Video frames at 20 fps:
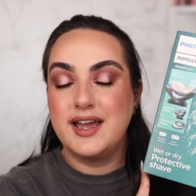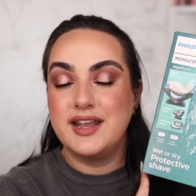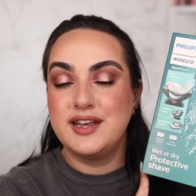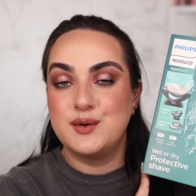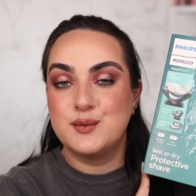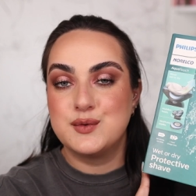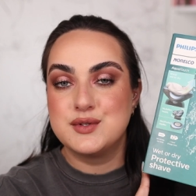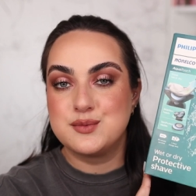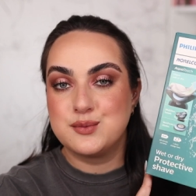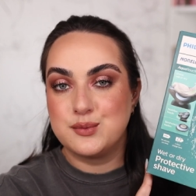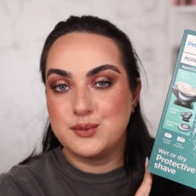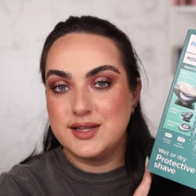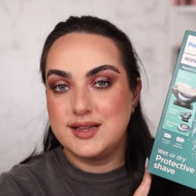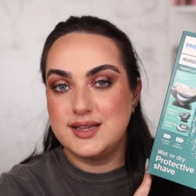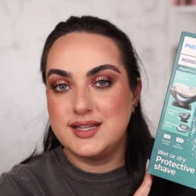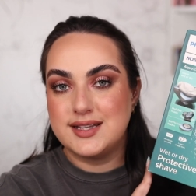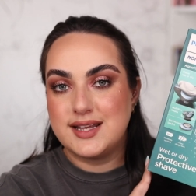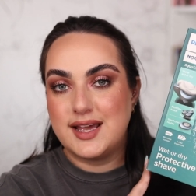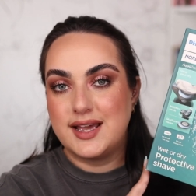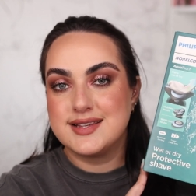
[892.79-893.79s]
and it was
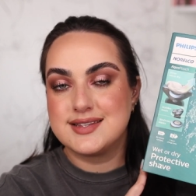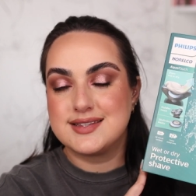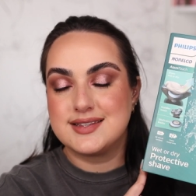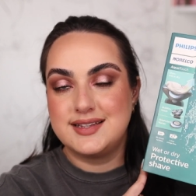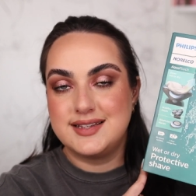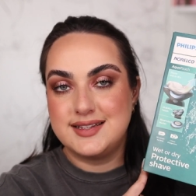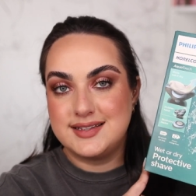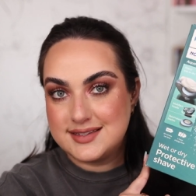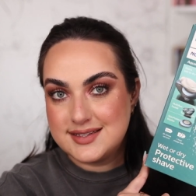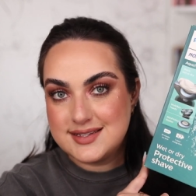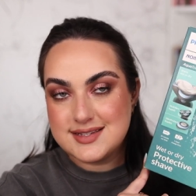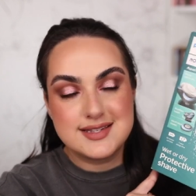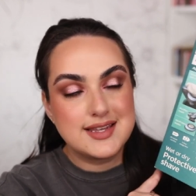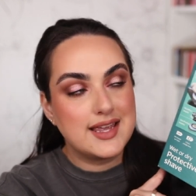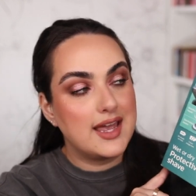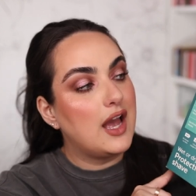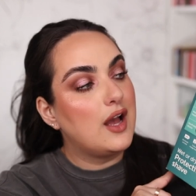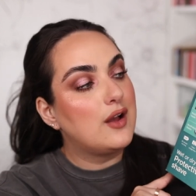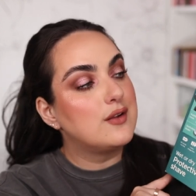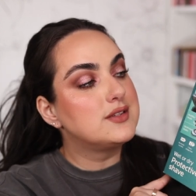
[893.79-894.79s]
really nicely
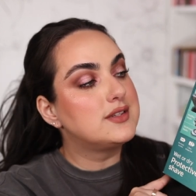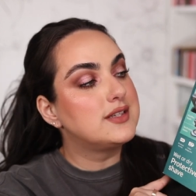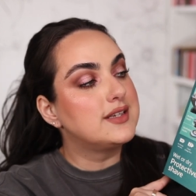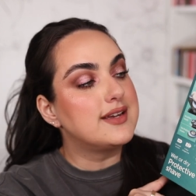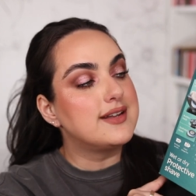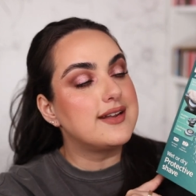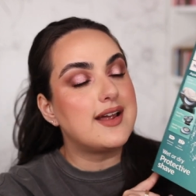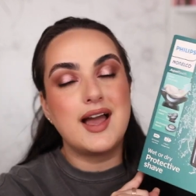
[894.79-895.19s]
discounted,